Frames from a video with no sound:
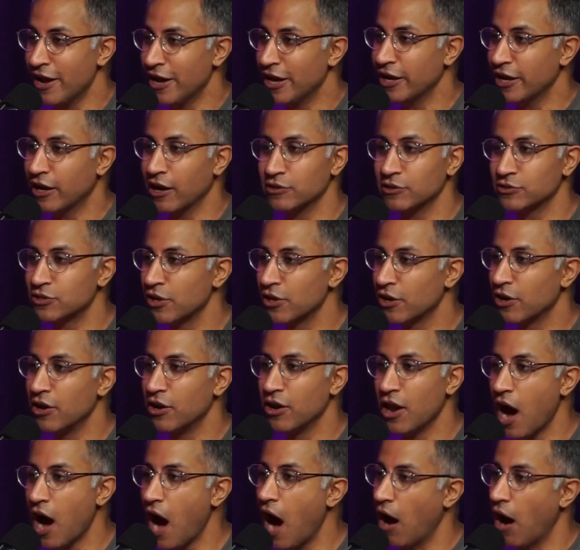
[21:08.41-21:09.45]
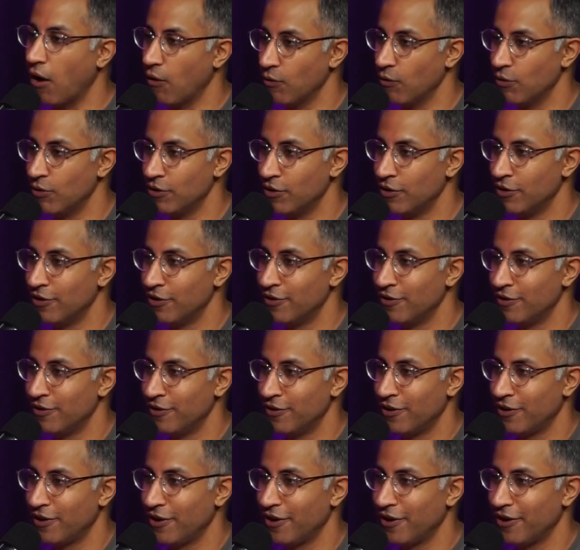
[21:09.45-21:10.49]
He goes, "No." Uh-
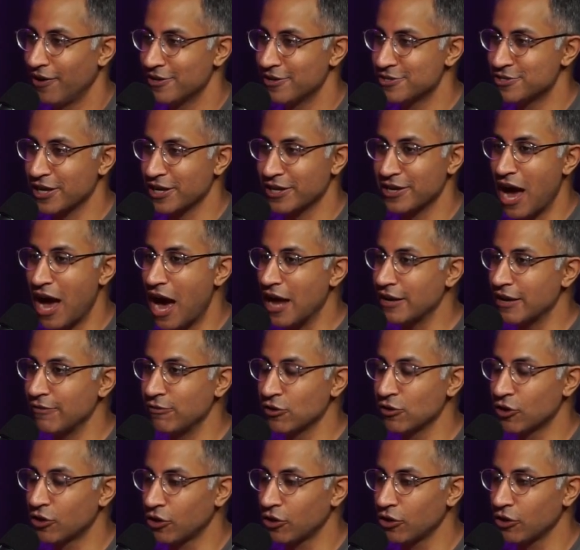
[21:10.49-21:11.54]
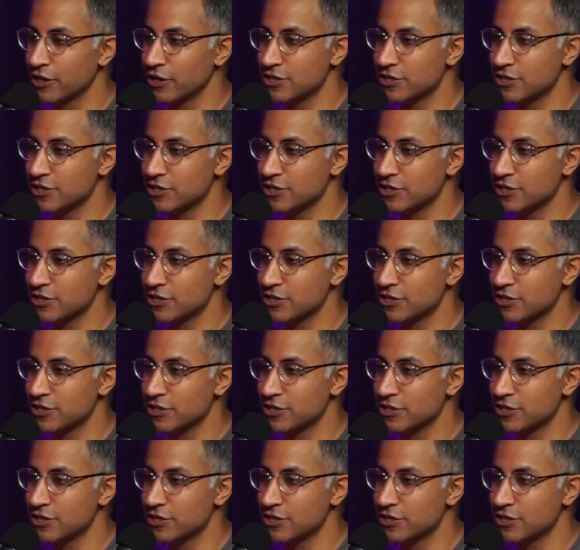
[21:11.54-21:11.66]
He's like, "Not even." Cl-.